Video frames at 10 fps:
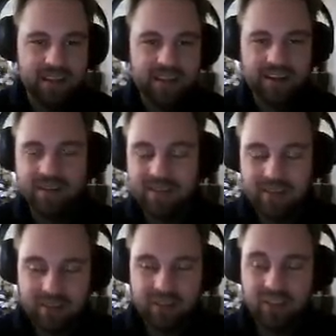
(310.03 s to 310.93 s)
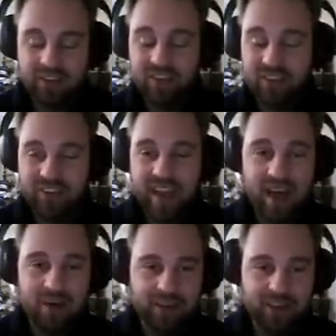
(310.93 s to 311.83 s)
The
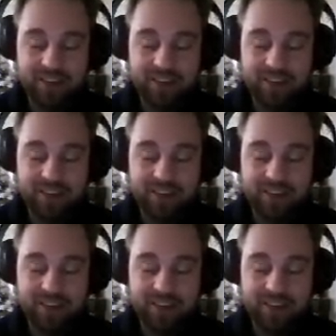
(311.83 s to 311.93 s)
sound,